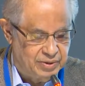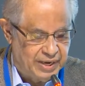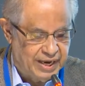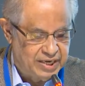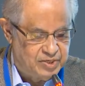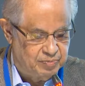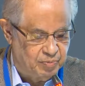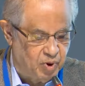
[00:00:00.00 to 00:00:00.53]

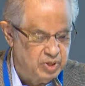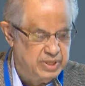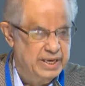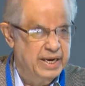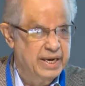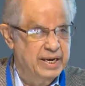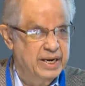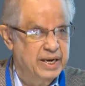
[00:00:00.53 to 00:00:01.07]
export
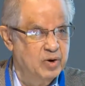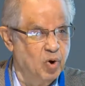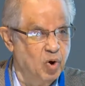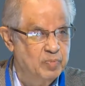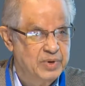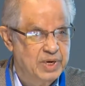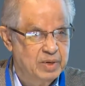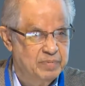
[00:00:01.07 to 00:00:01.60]
the Indian
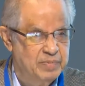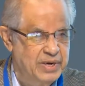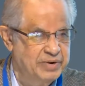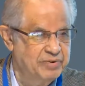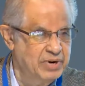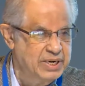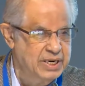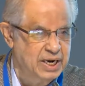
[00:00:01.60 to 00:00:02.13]
opium. In
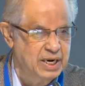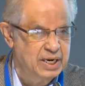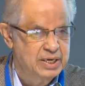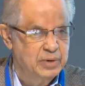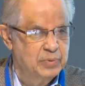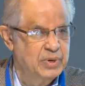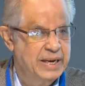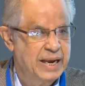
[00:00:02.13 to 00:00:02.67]
return,
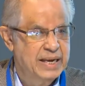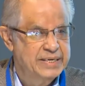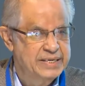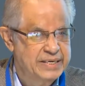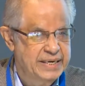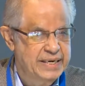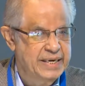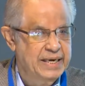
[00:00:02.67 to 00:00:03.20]
you would get
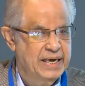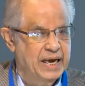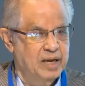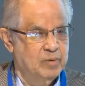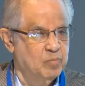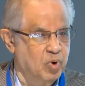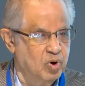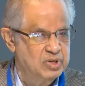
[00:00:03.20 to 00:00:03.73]
tea
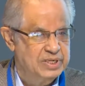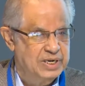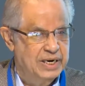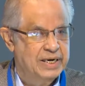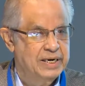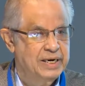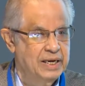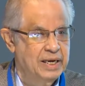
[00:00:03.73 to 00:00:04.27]
and
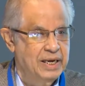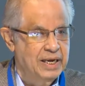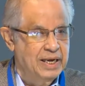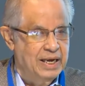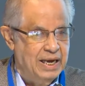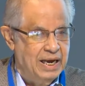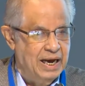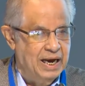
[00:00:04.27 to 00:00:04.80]
porcelain.
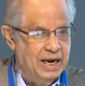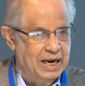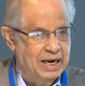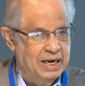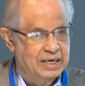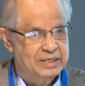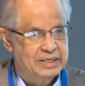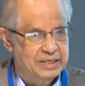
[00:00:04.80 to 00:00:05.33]

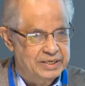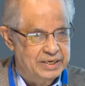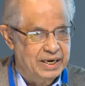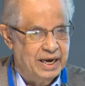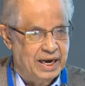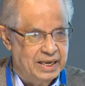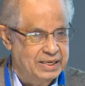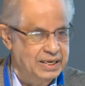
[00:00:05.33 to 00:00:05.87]
the tea,
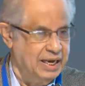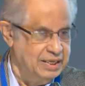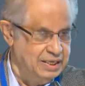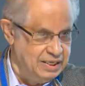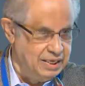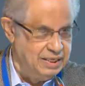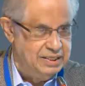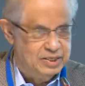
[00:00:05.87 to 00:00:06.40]
and then
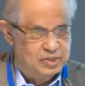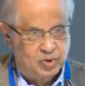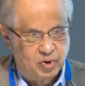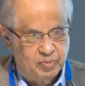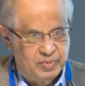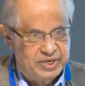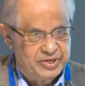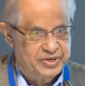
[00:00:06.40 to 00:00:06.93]
this
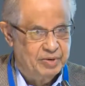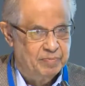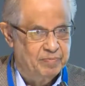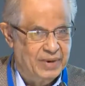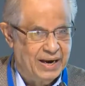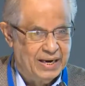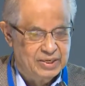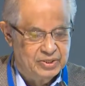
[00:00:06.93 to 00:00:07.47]
could be shipped
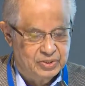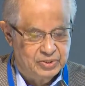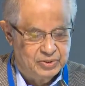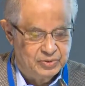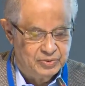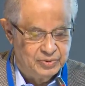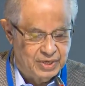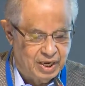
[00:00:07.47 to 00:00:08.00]
back
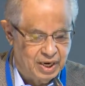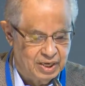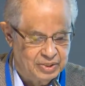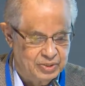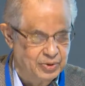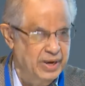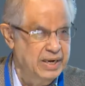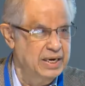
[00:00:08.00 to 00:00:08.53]
to
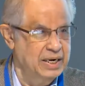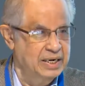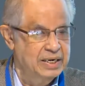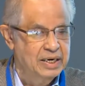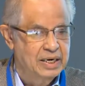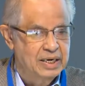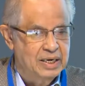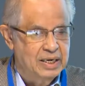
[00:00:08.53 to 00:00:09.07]
to England.
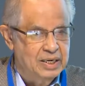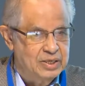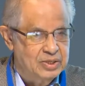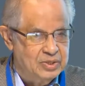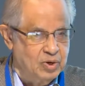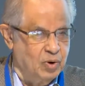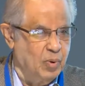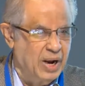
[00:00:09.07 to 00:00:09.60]

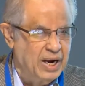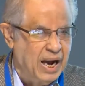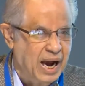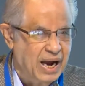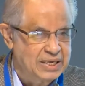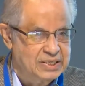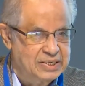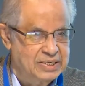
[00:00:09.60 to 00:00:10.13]
So one
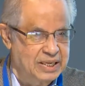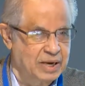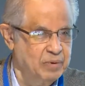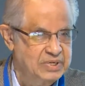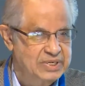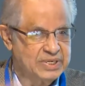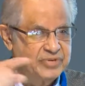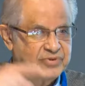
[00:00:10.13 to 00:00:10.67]
asked, there
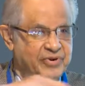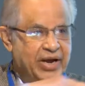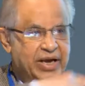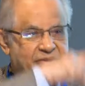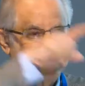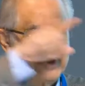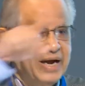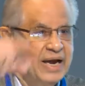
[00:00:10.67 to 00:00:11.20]
was this
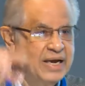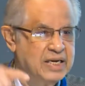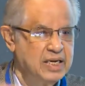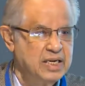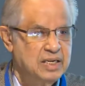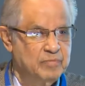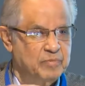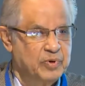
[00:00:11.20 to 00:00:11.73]
trade
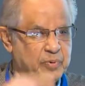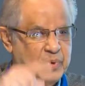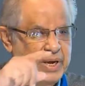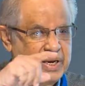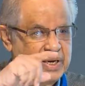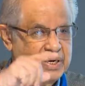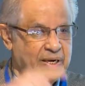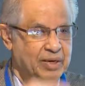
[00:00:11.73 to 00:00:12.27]
triangle
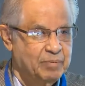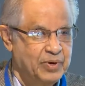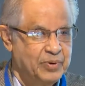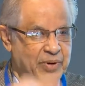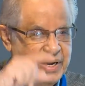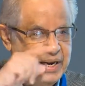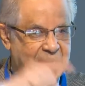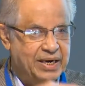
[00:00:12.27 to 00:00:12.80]
between,
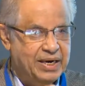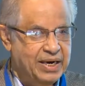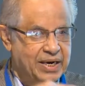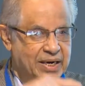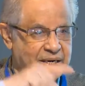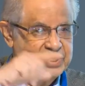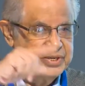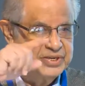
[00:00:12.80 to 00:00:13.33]
between
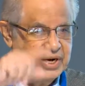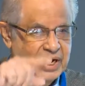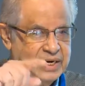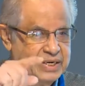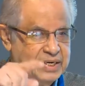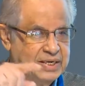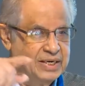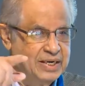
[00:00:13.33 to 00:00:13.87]
India,
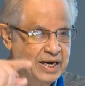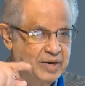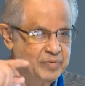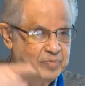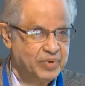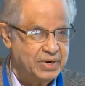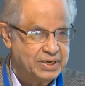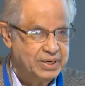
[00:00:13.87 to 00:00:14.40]
China,
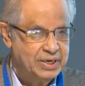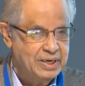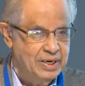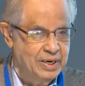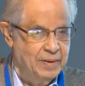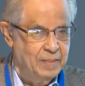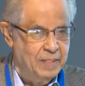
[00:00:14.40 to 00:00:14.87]
and Britain.